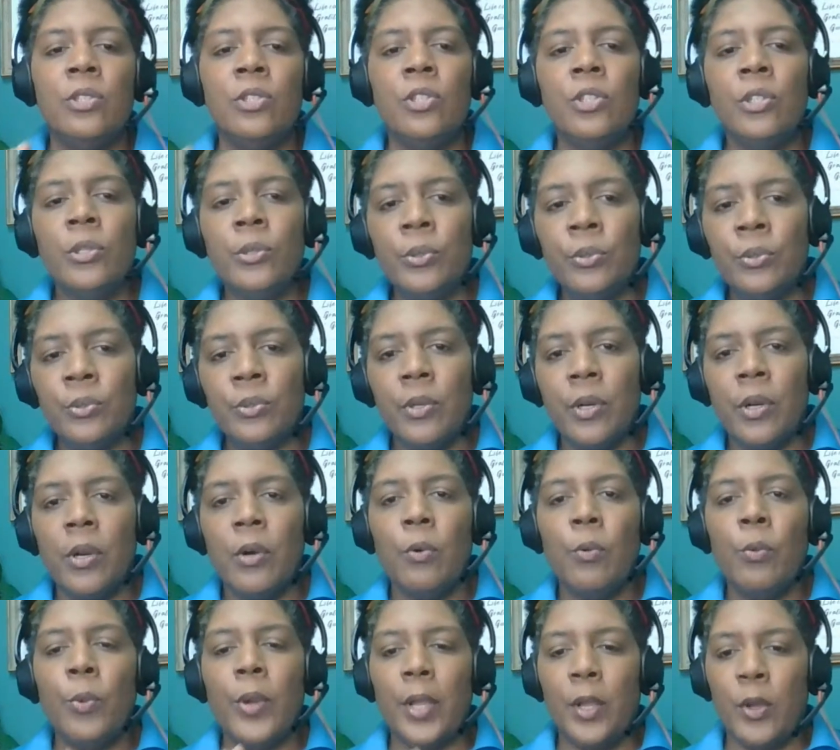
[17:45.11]
Two,
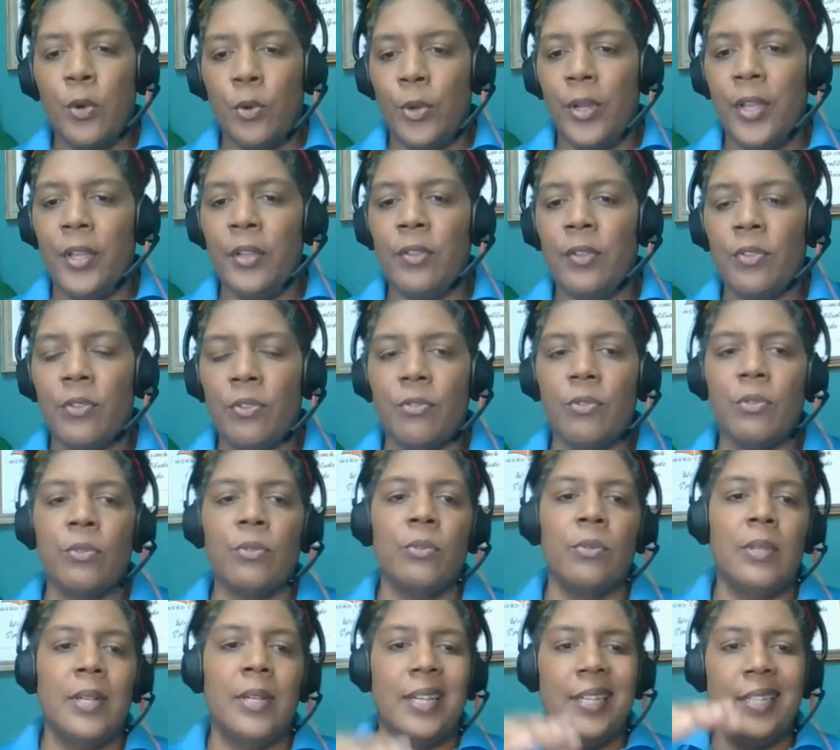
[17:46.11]
we're going
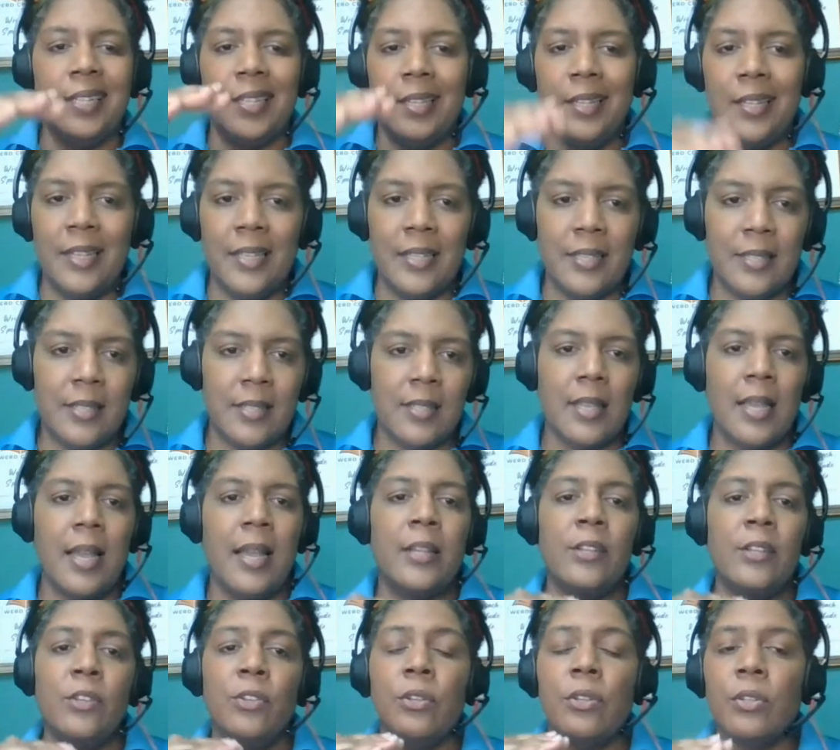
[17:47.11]
through a list,
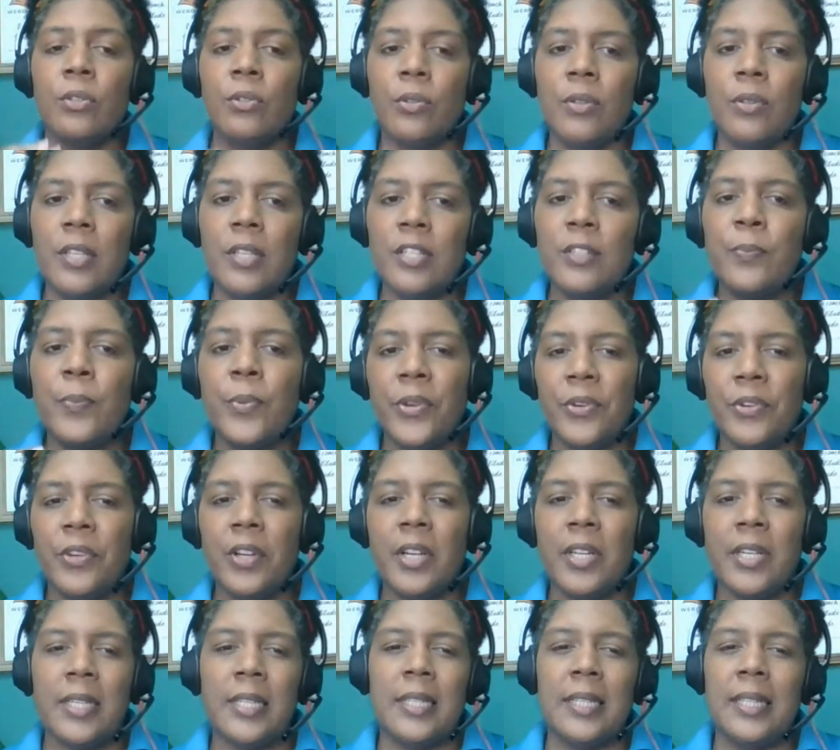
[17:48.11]
and you can do this
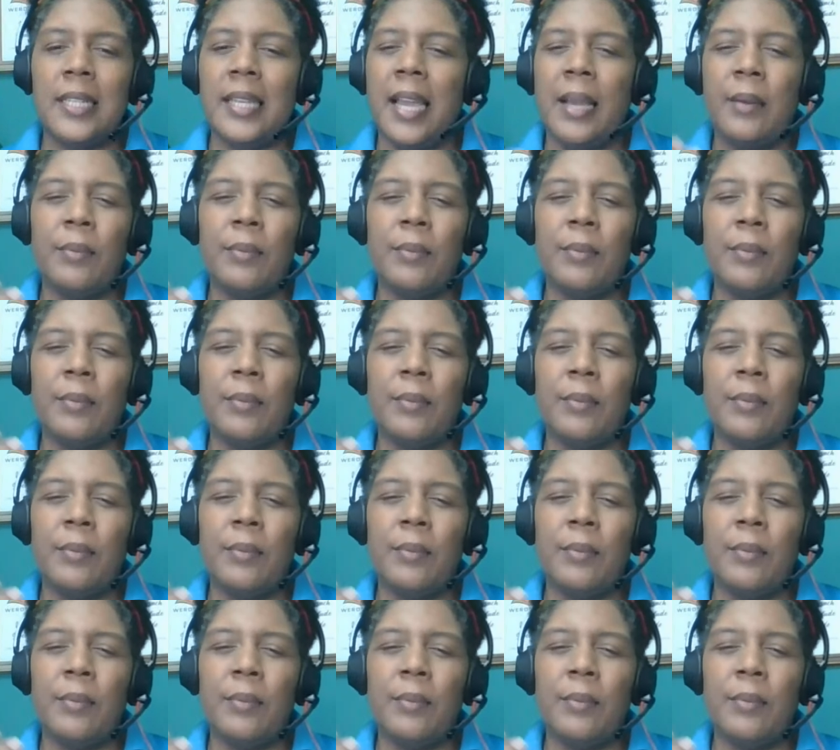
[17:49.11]
periodically.